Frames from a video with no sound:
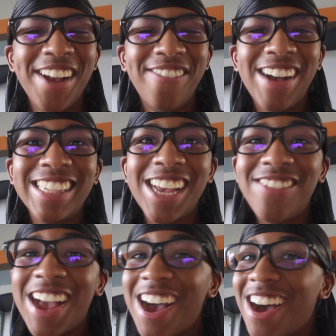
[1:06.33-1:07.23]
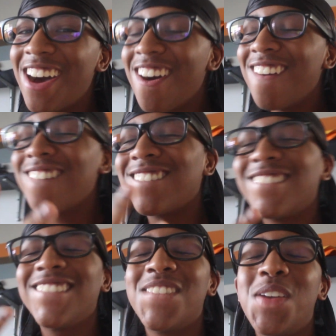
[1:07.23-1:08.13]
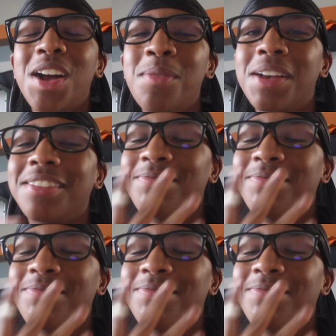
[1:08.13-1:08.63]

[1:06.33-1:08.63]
What's up, y'all? Welcome.